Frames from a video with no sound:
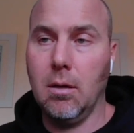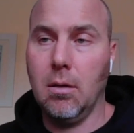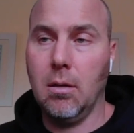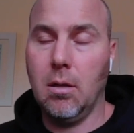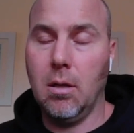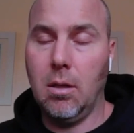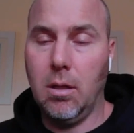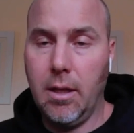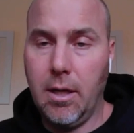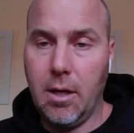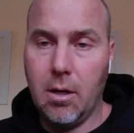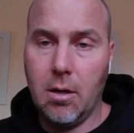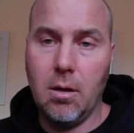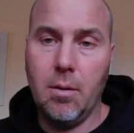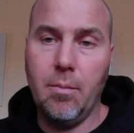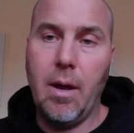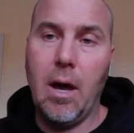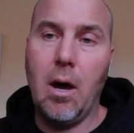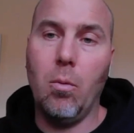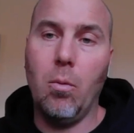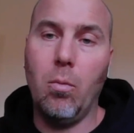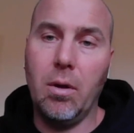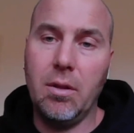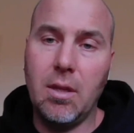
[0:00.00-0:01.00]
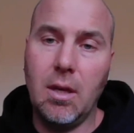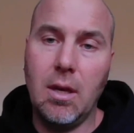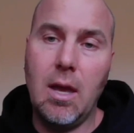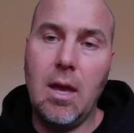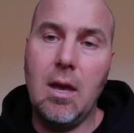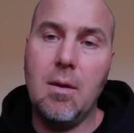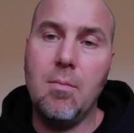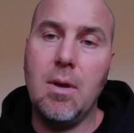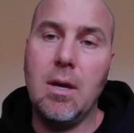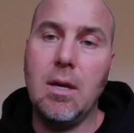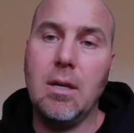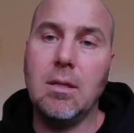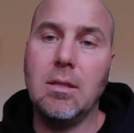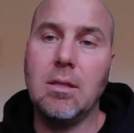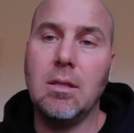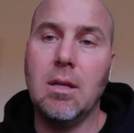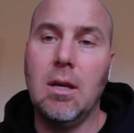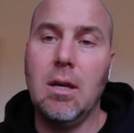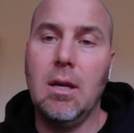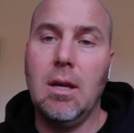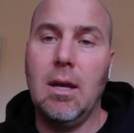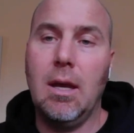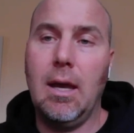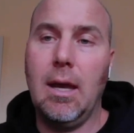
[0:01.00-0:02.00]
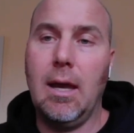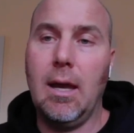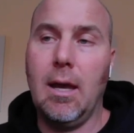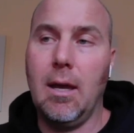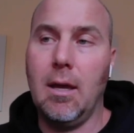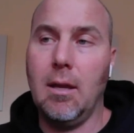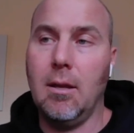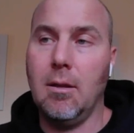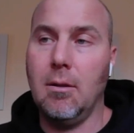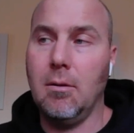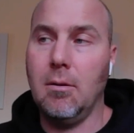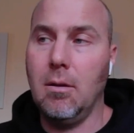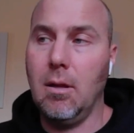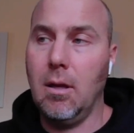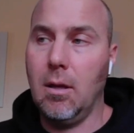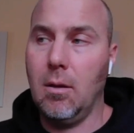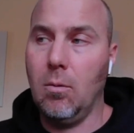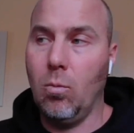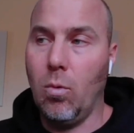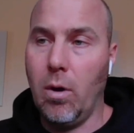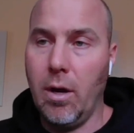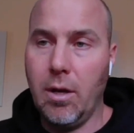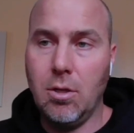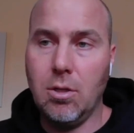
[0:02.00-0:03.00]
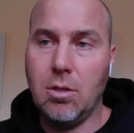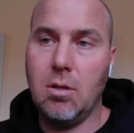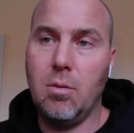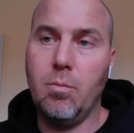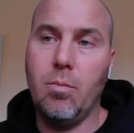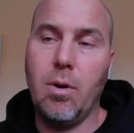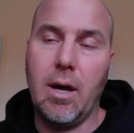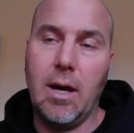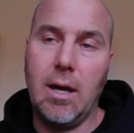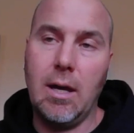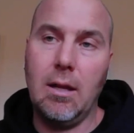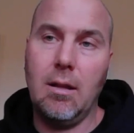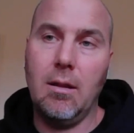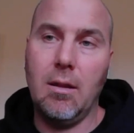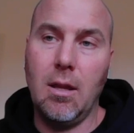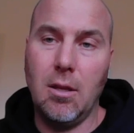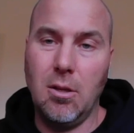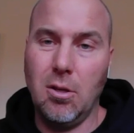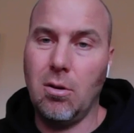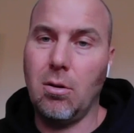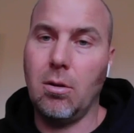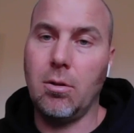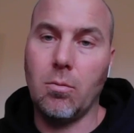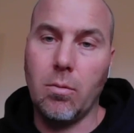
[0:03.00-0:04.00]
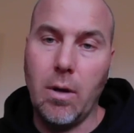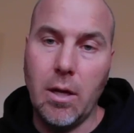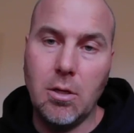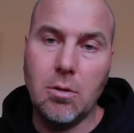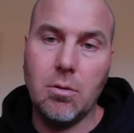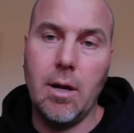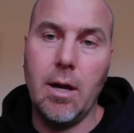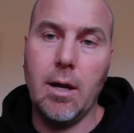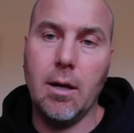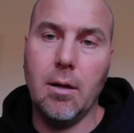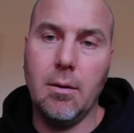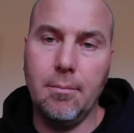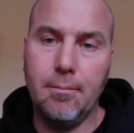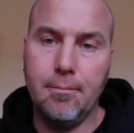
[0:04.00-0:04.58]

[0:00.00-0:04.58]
clear about what the game is and why you should buy it, then you're on the right track.